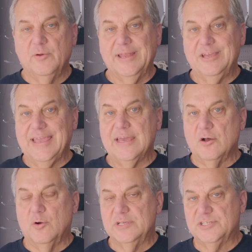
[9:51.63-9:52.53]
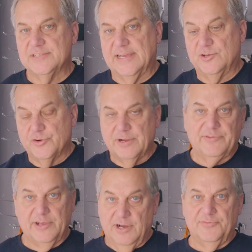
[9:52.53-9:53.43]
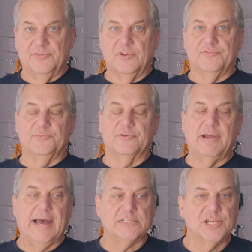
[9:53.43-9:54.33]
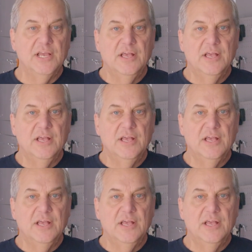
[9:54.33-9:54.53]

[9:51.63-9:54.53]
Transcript: and you can't always just like turn everything off and start from scratch.